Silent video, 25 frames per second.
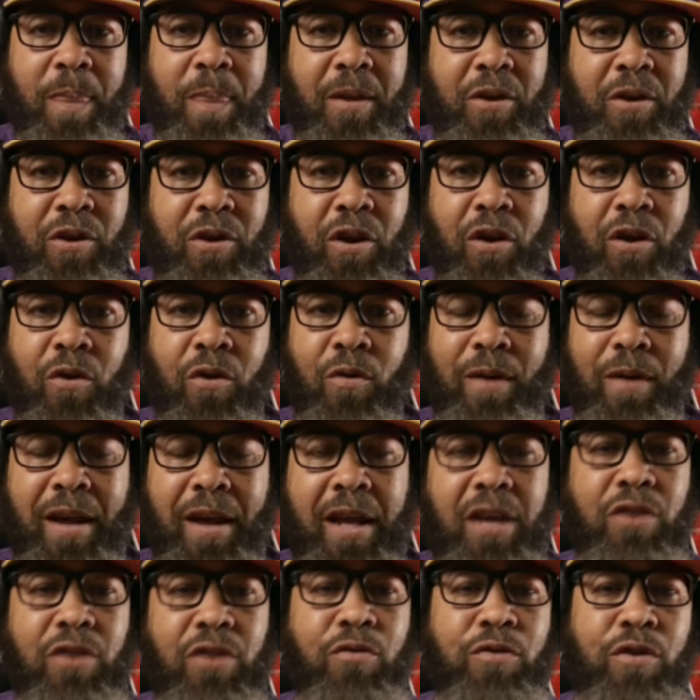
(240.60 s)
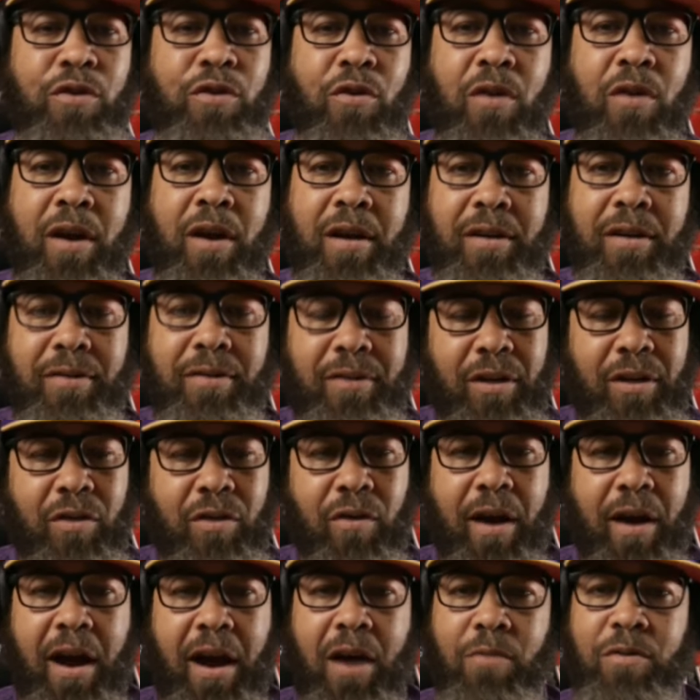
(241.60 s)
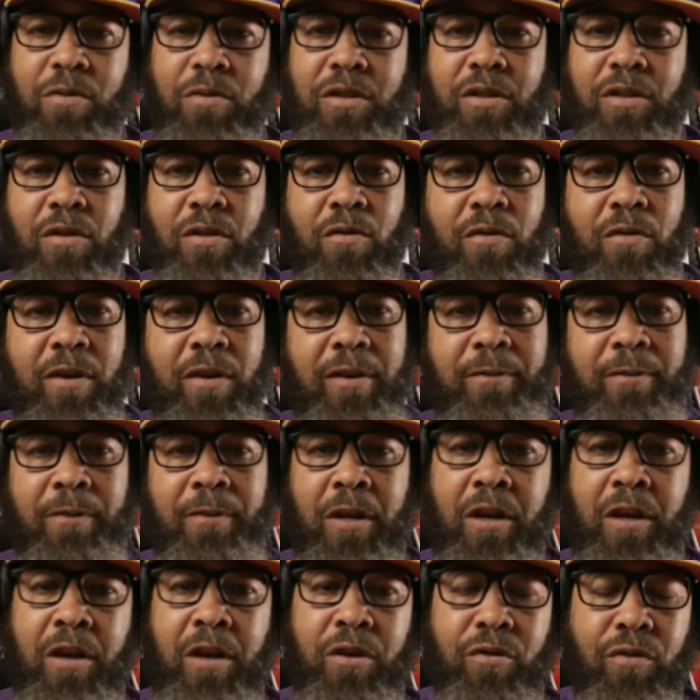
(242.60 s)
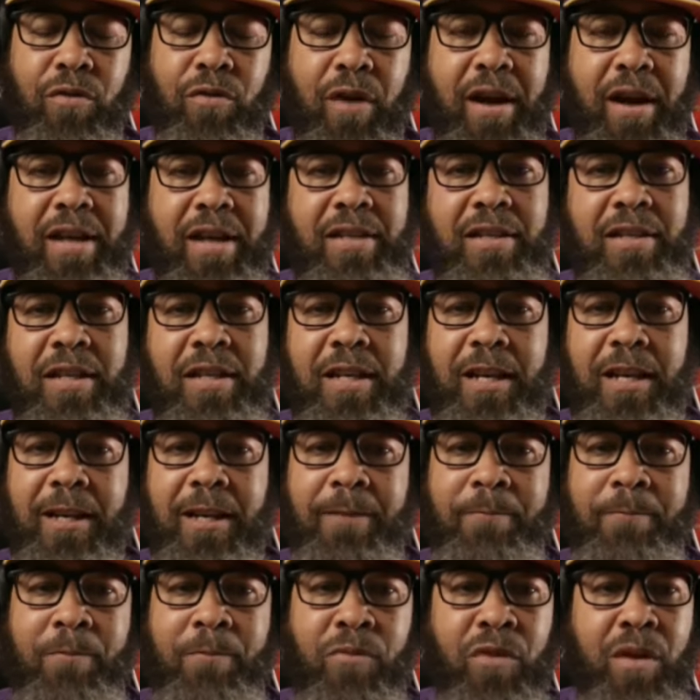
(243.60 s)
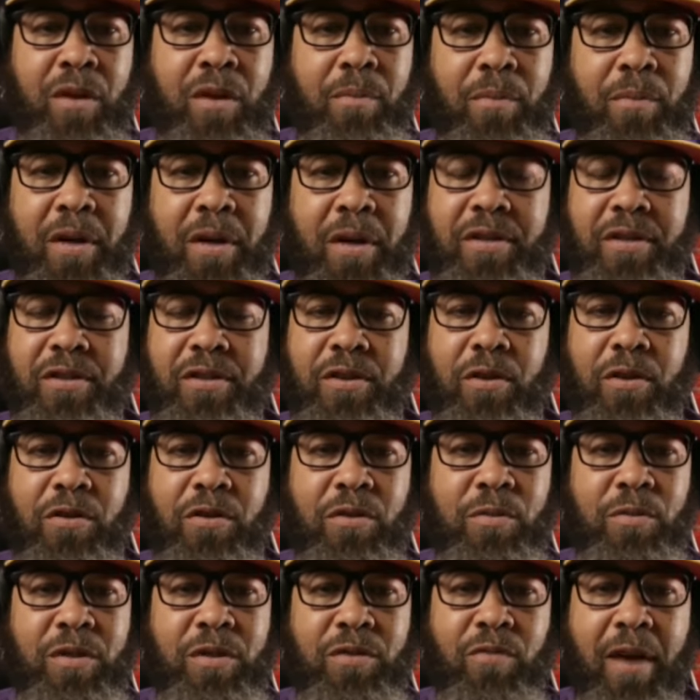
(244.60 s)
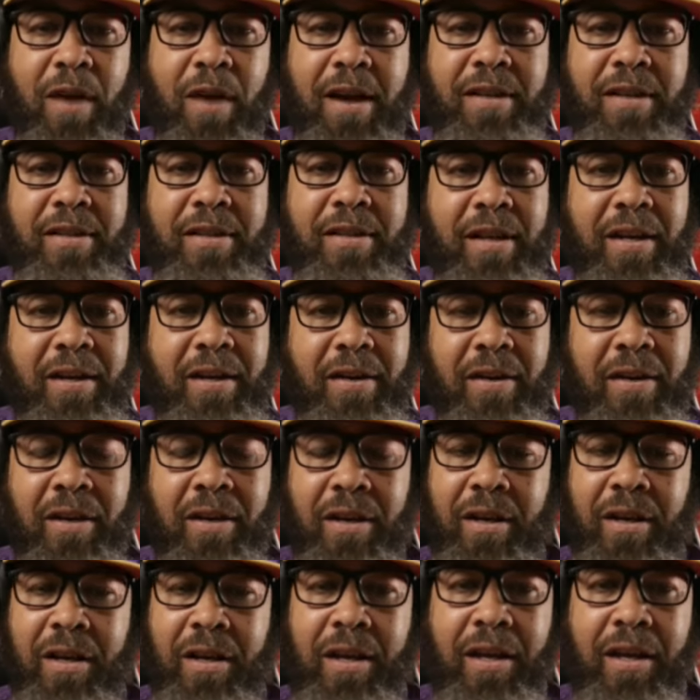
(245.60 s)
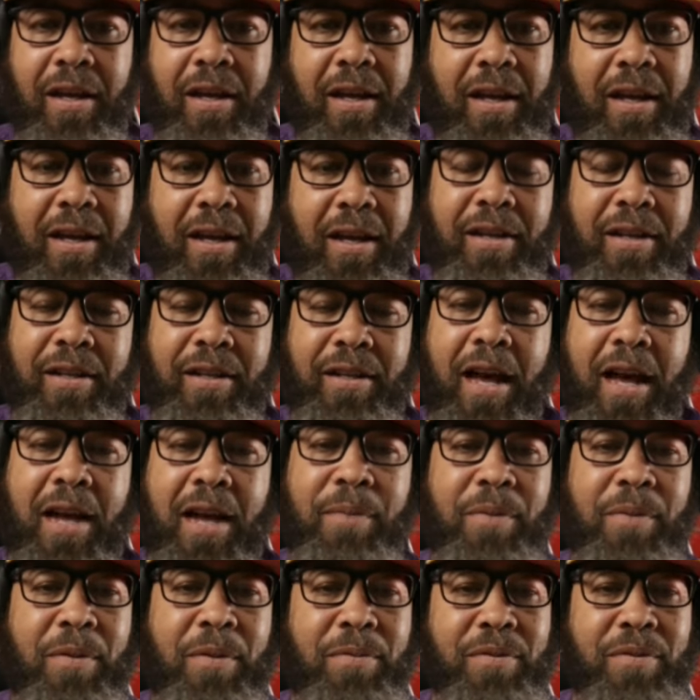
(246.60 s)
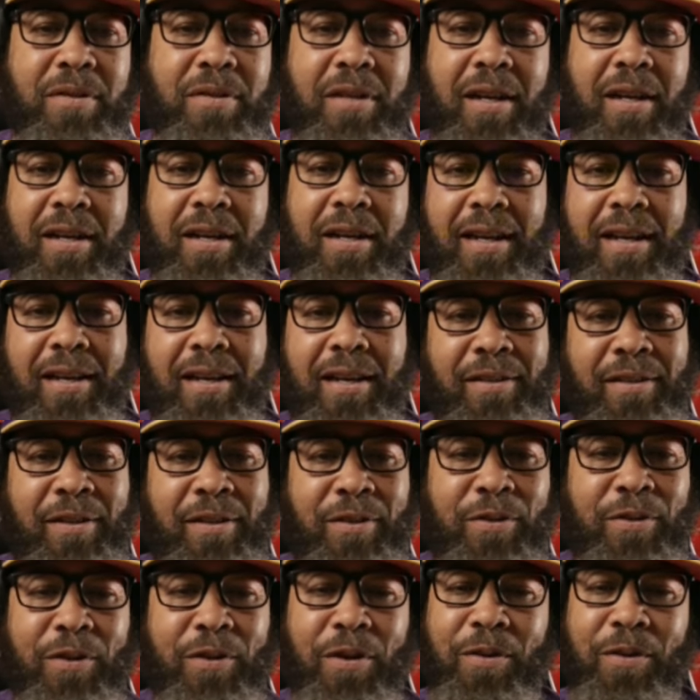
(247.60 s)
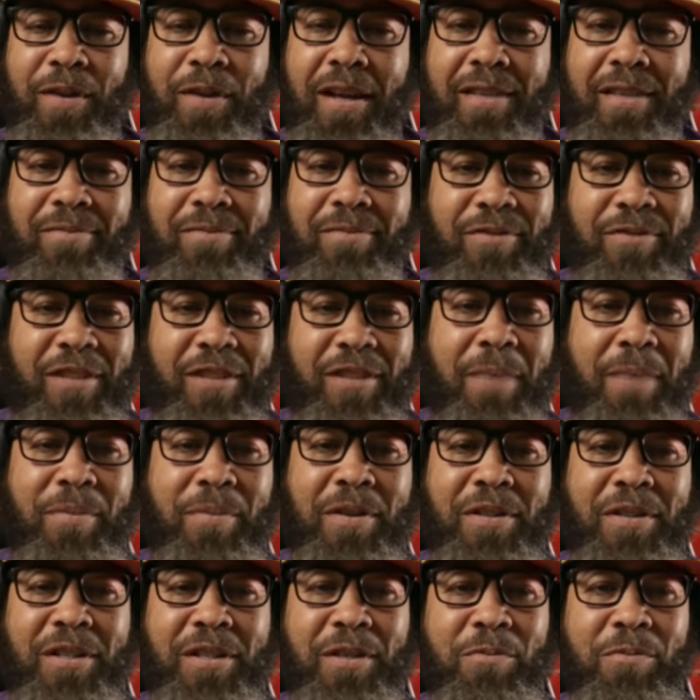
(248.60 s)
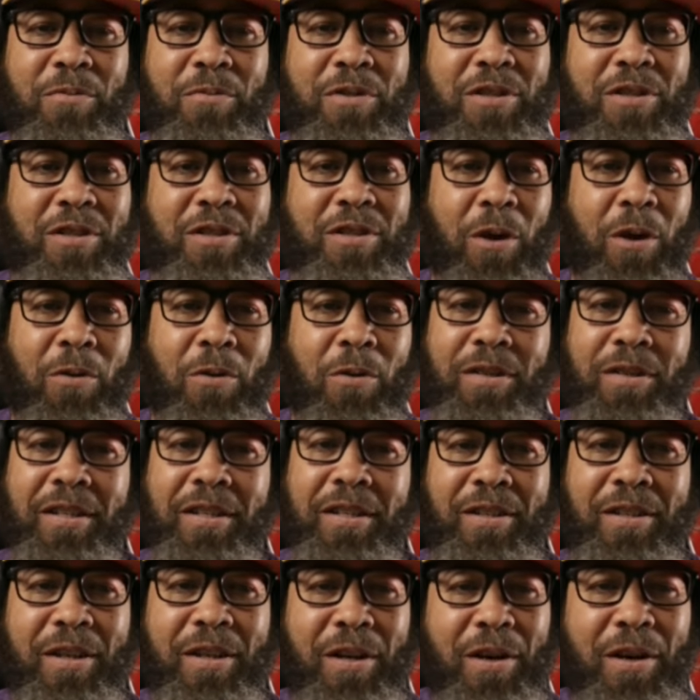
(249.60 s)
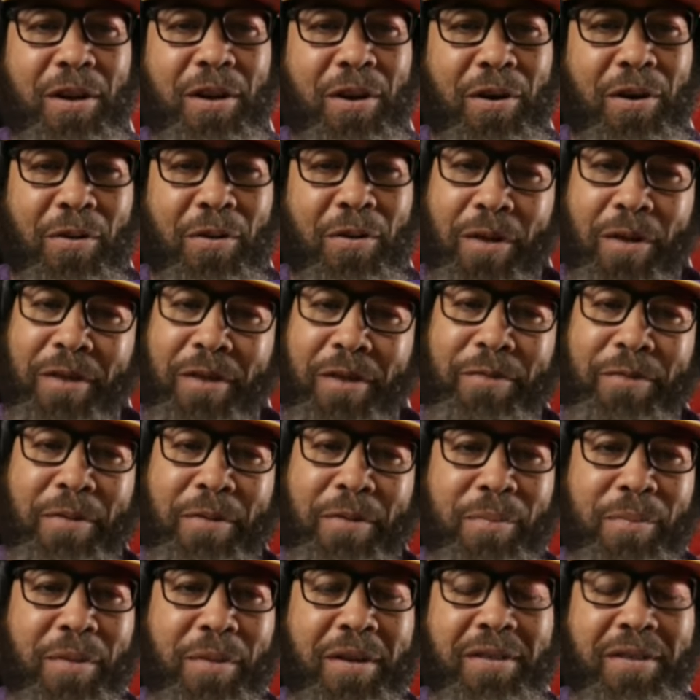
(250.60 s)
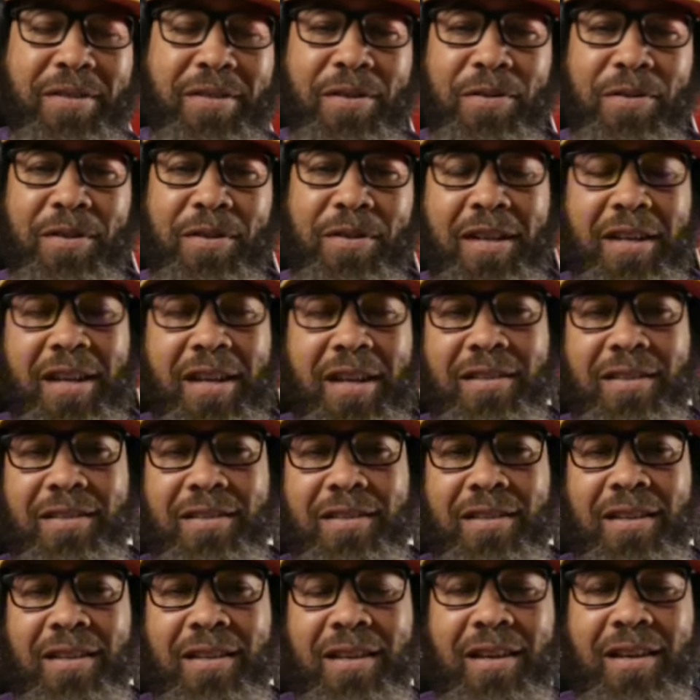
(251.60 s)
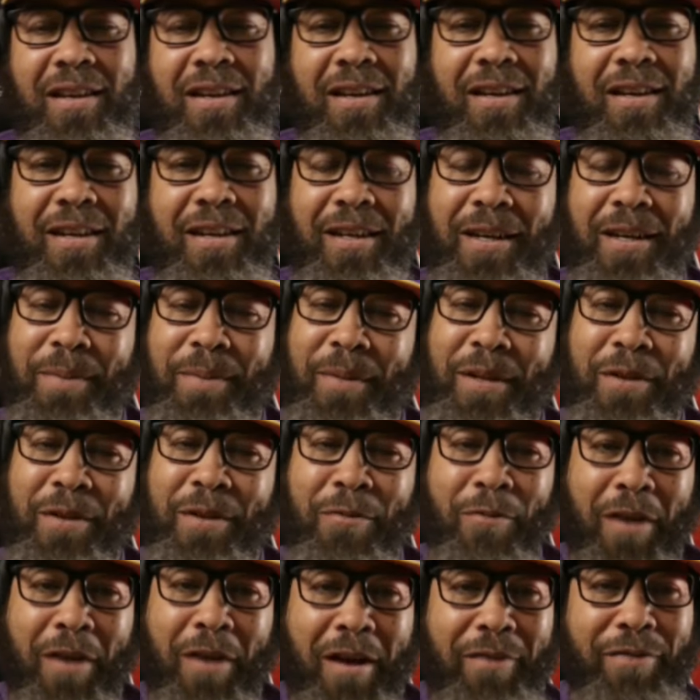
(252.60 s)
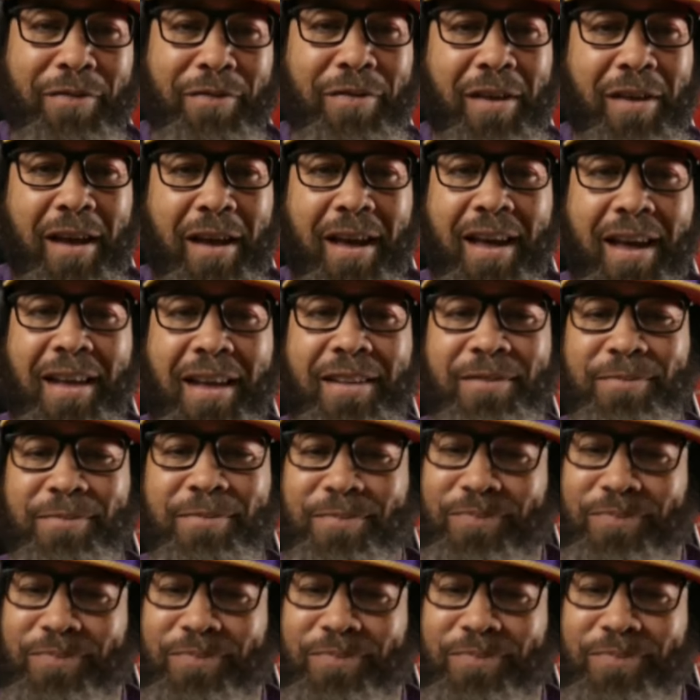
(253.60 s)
you know, in New York. The crowd was going crazy, and Minnesota was right there. And a lot of people say that, you know, that championship was stolen away from the Minnesota Lynx. I mean, the ref had